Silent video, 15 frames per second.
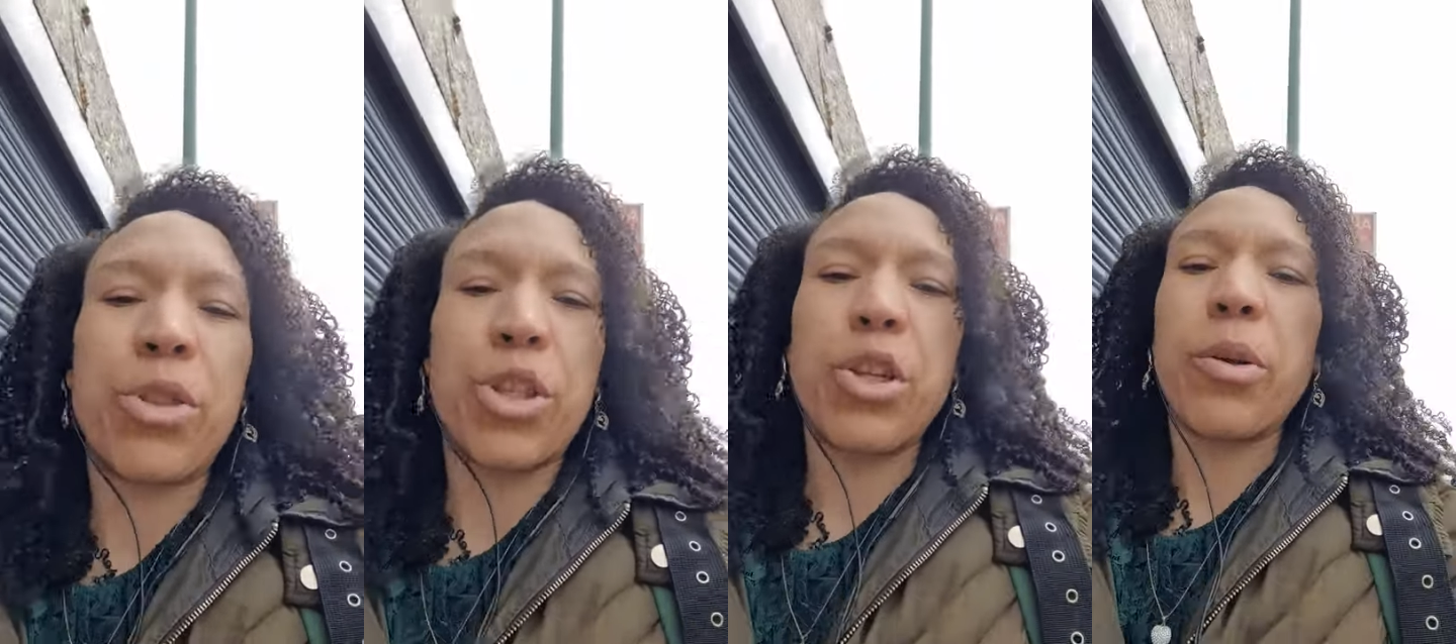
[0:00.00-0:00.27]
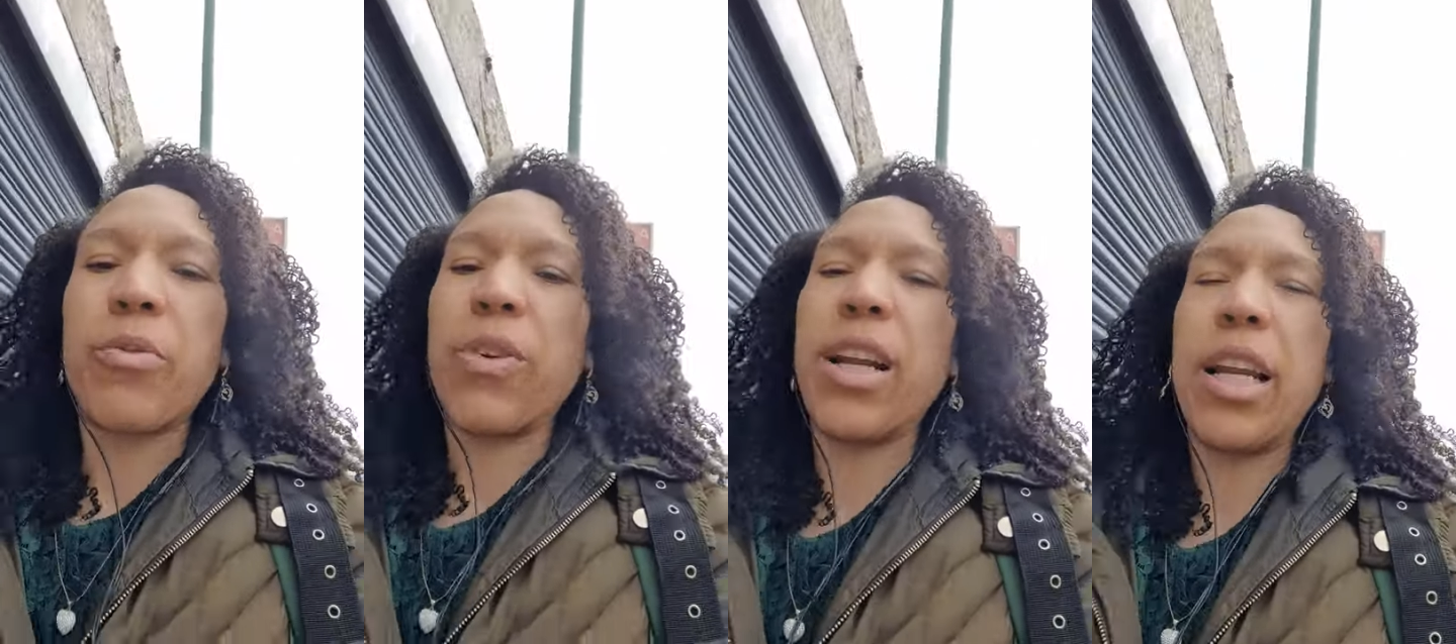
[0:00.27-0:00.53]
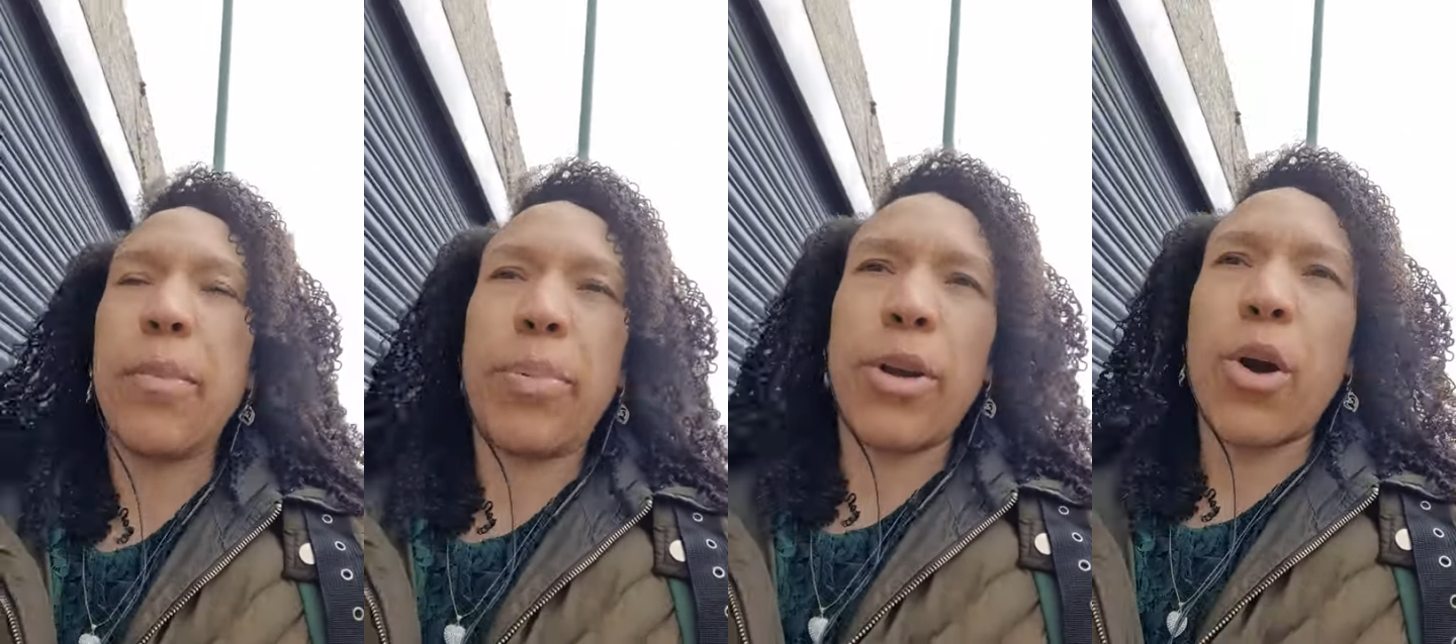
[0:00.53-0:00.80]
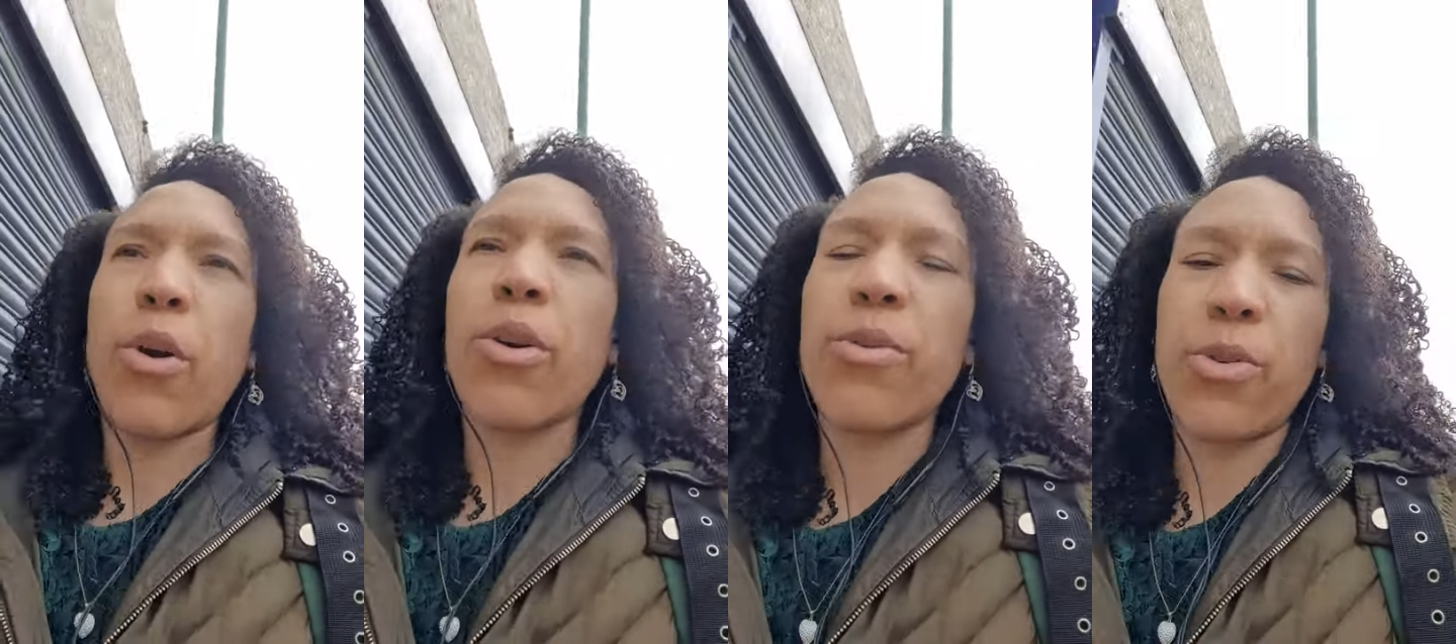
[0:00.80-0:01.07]
should it really be
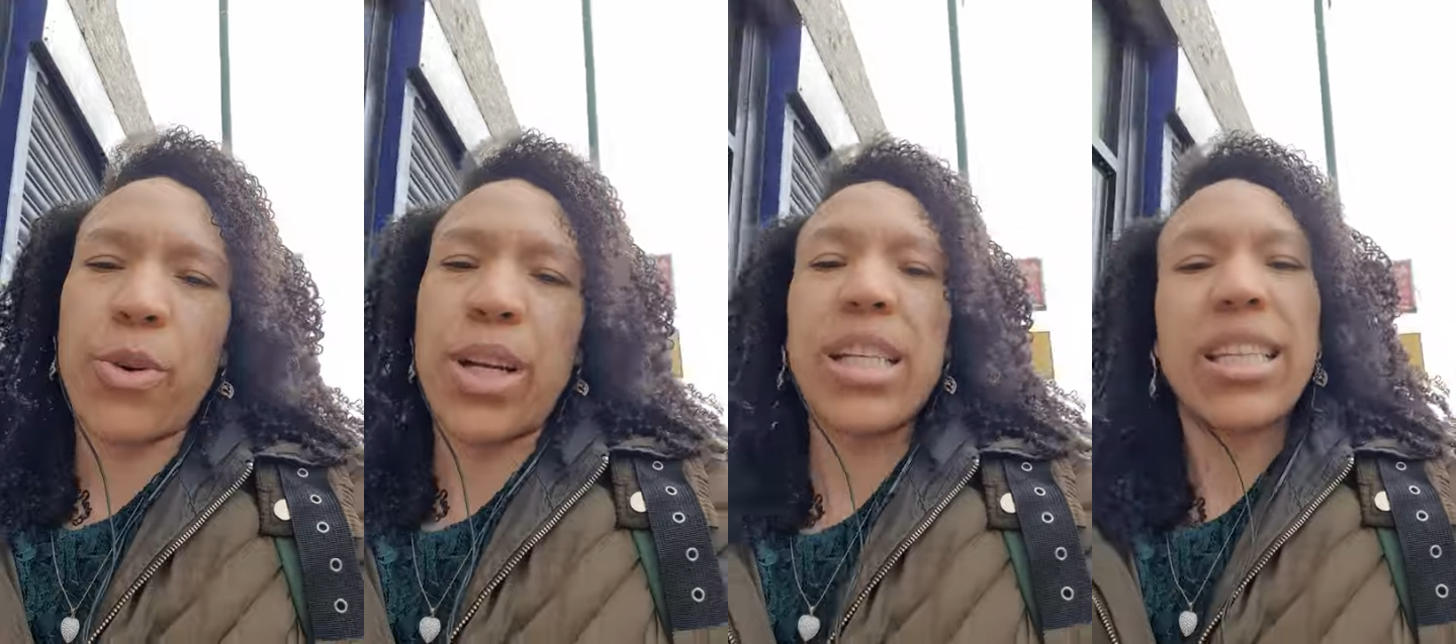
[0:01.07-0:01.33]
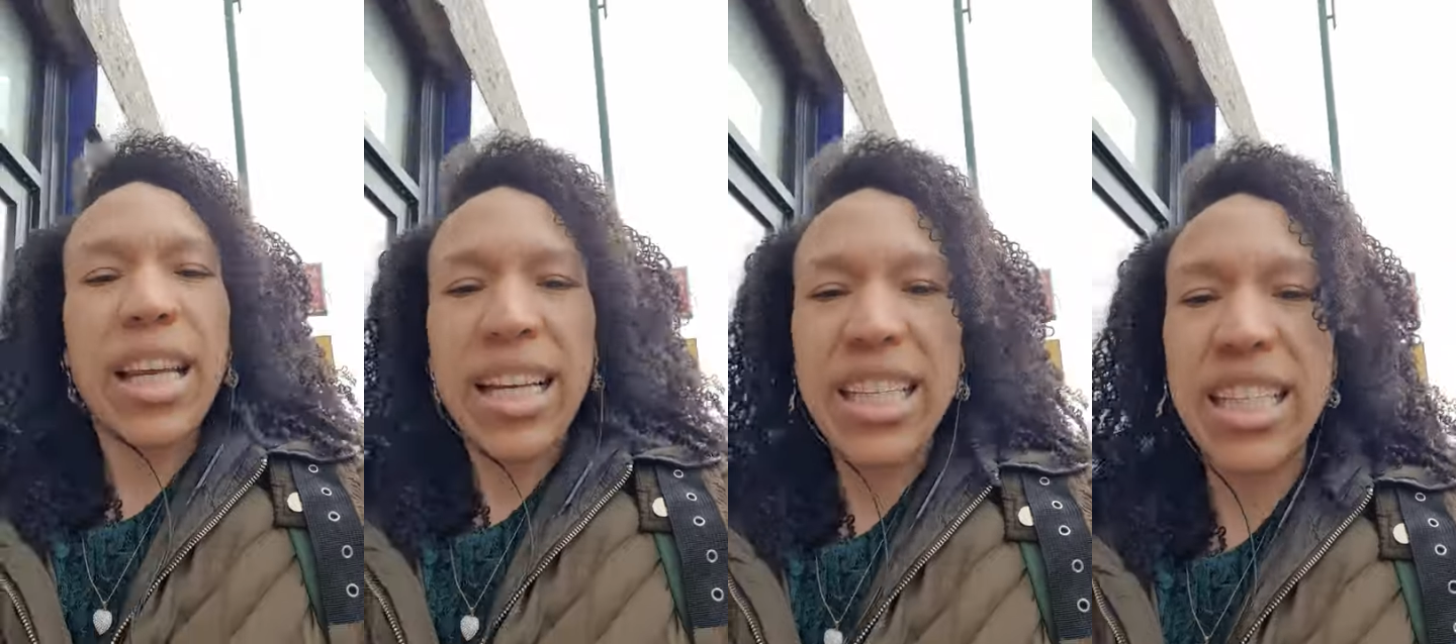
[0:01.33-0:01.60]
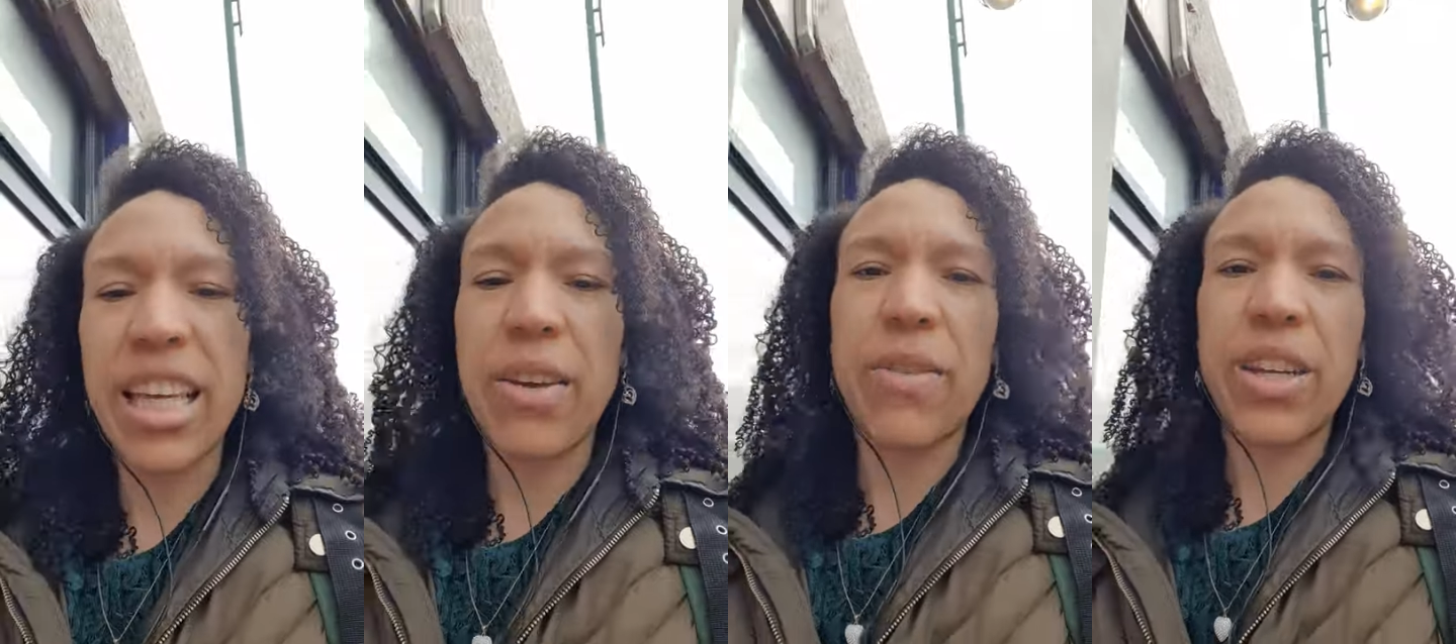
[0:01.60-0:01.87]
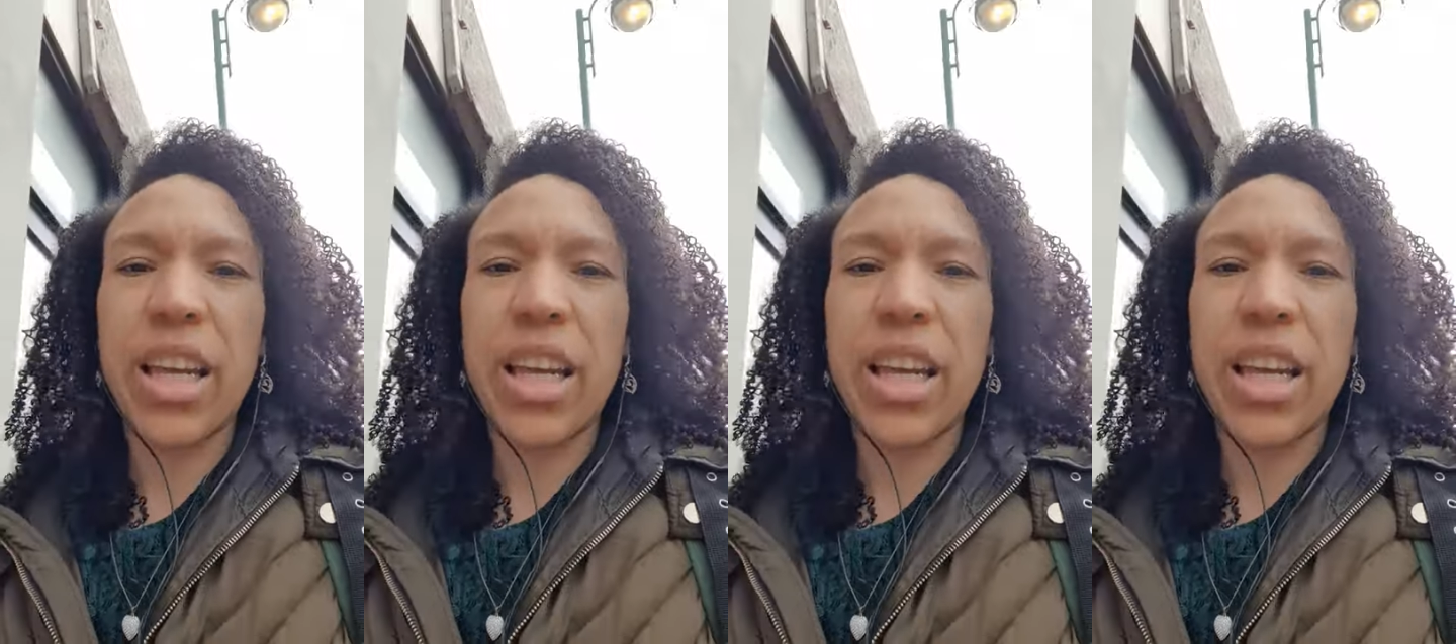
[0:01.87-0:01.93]
over excessive